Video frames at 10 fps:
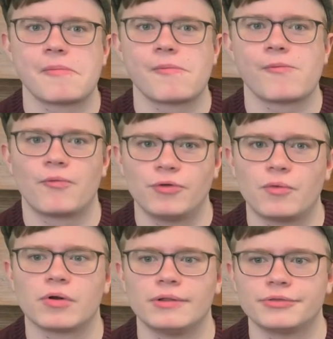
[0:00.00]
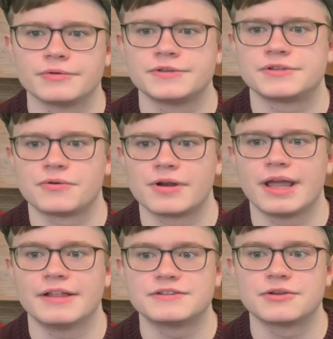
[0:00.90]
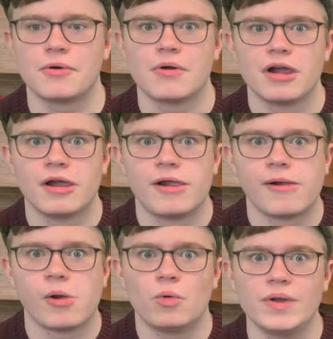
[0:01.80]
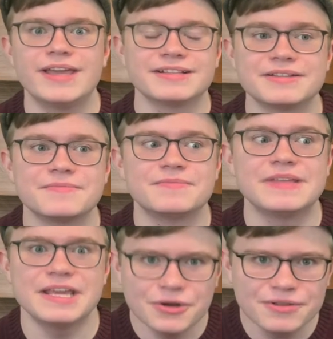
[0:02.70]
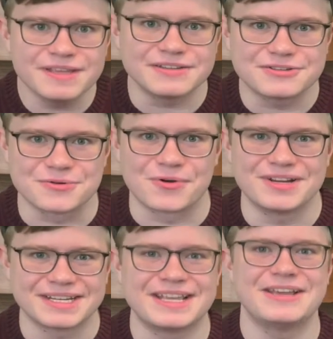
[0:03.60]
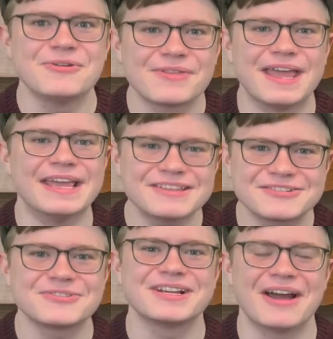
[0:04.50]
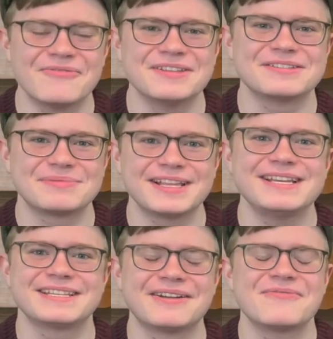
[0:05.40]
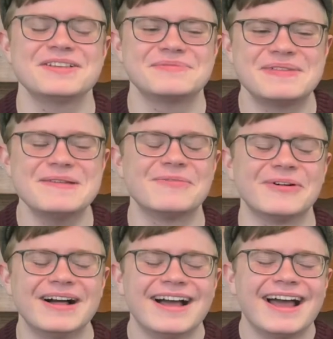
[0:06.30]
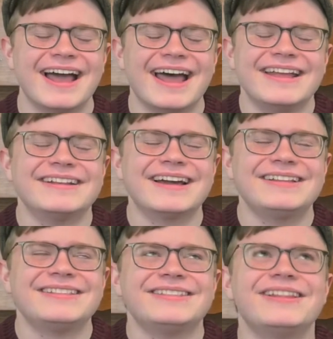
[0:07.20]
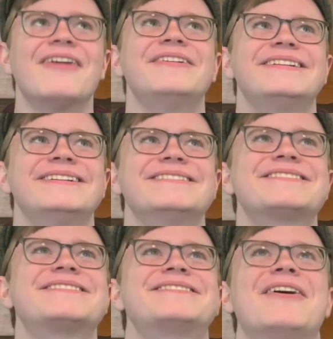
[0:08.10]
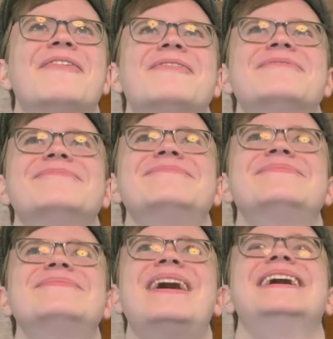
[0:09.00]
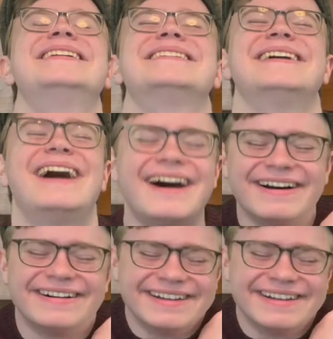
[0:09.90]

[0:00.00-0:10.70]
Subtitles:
the world through story. And so we get to hear these stories and hear the history of this place and of these people. And I love it so much. Oh,